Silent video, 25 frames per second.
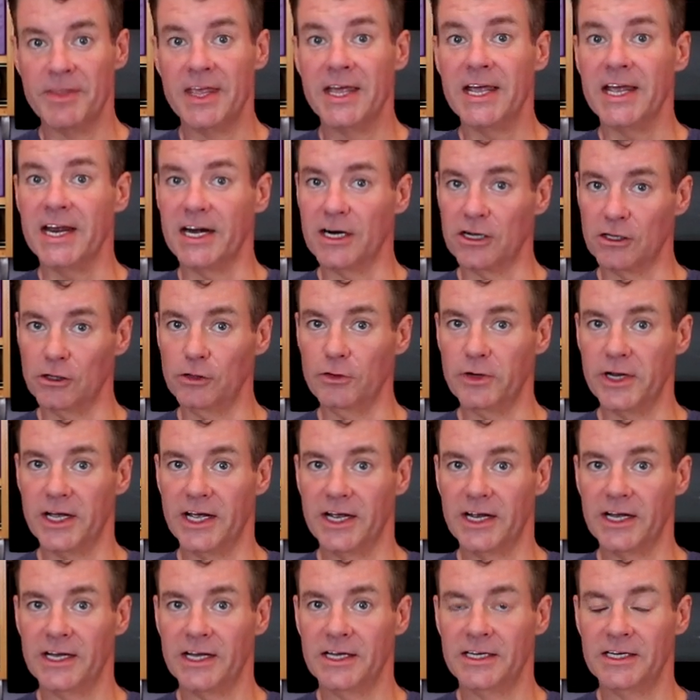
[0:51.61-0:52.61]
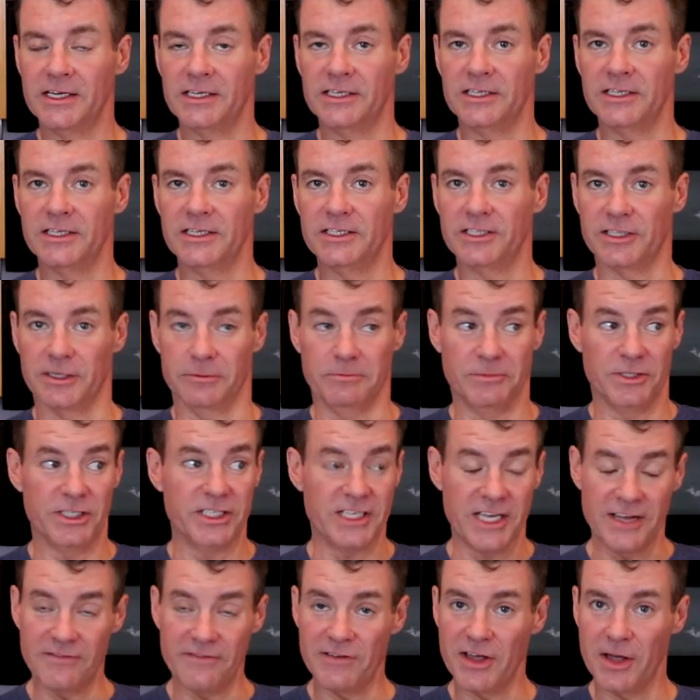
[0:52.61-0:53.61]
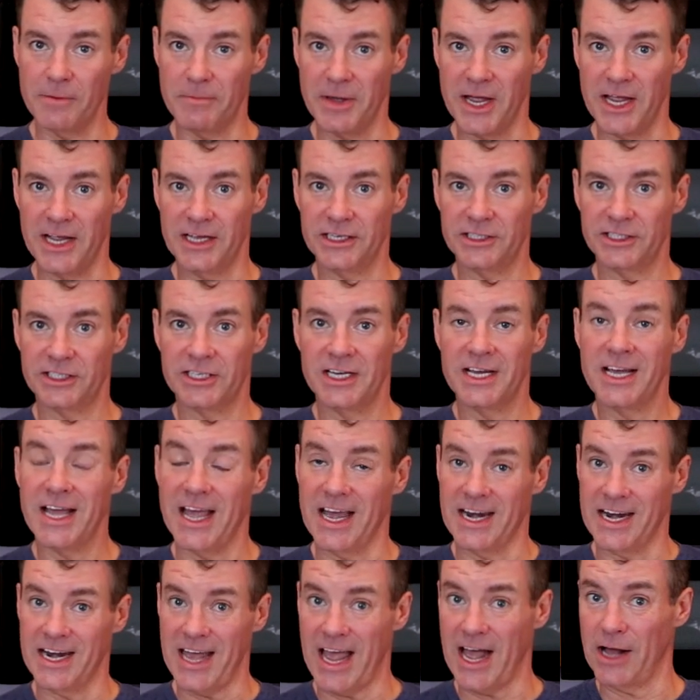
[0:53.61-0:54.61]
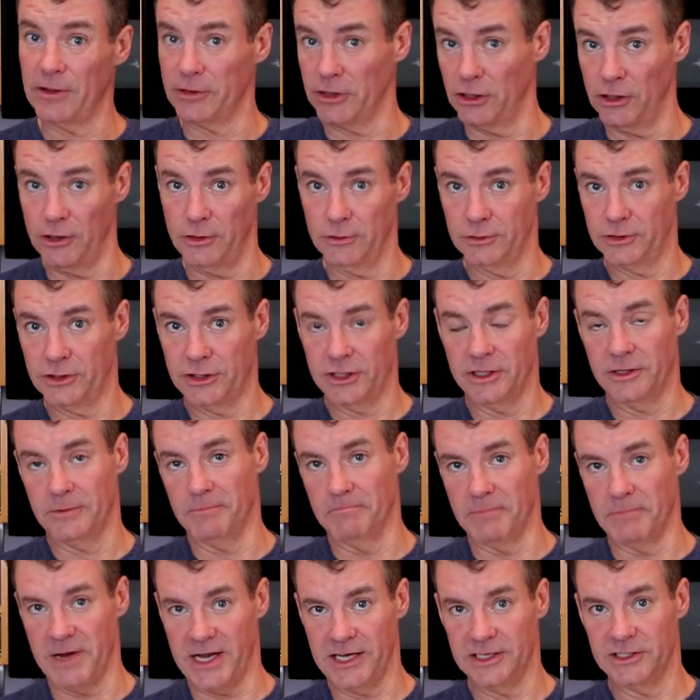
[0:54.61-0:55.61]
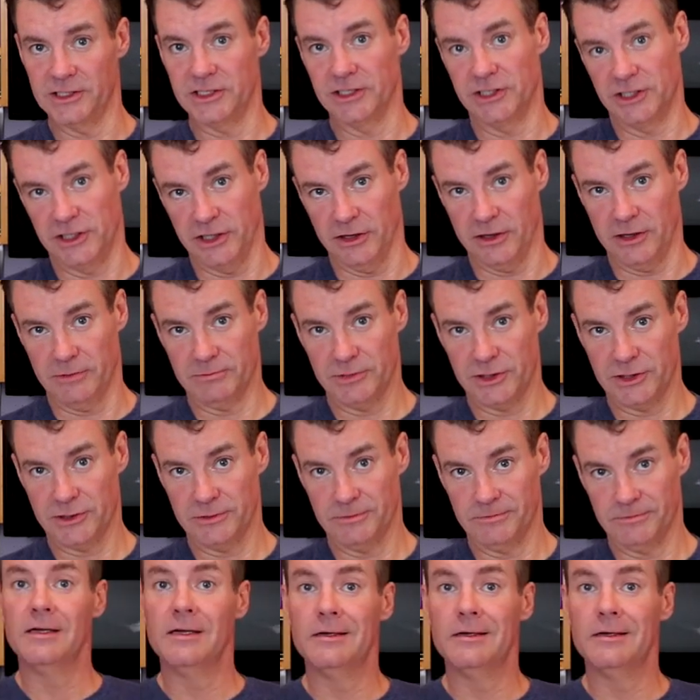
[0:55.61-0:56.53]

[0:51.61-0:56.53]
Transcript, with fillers: including some stevia-based and allulose-based syrups.